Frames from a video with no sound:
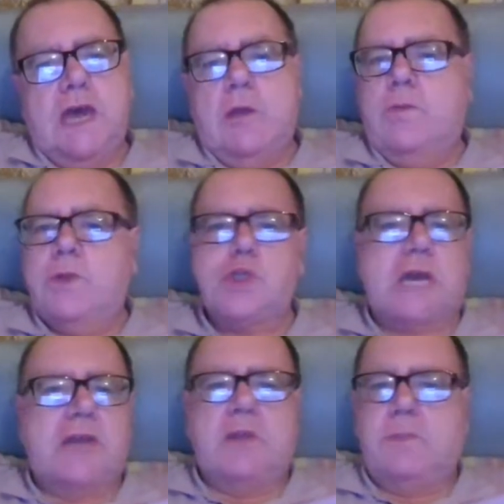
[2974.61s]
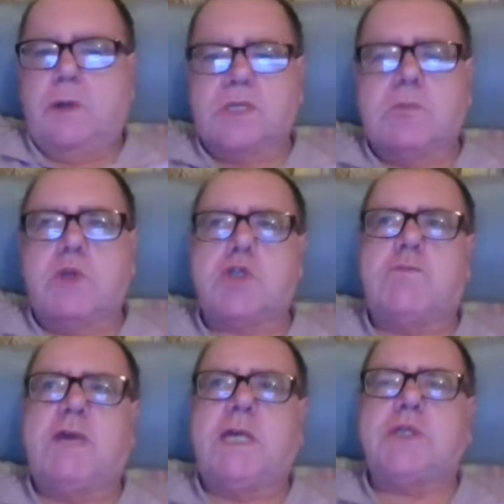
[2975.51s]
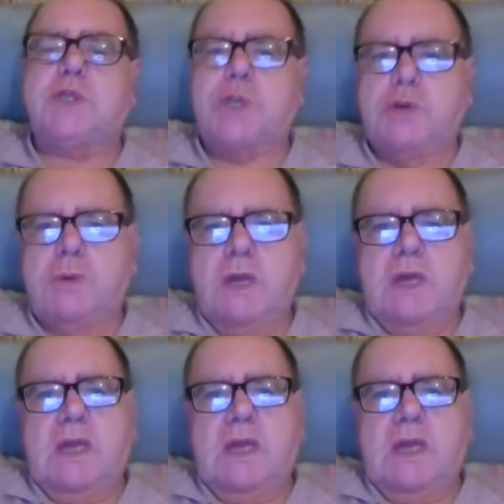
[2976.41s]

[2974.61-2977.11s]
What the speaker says: I love the Jack in the Box. I watched the first two.